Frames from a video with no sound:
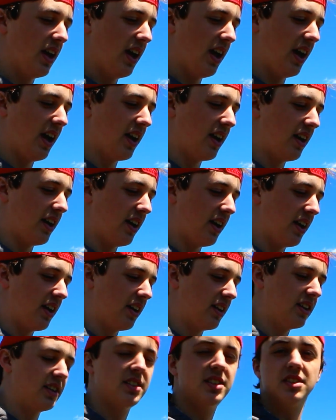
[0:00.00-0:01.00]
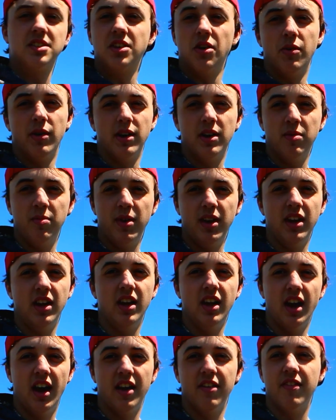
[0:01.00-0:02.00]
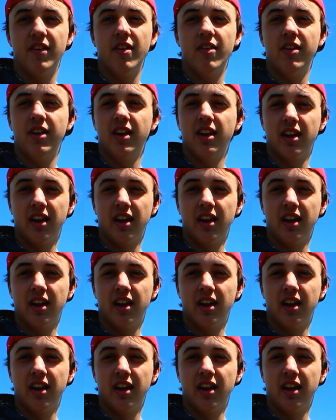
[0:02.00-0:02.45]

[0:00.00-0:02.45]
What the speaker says: And this is going to be a very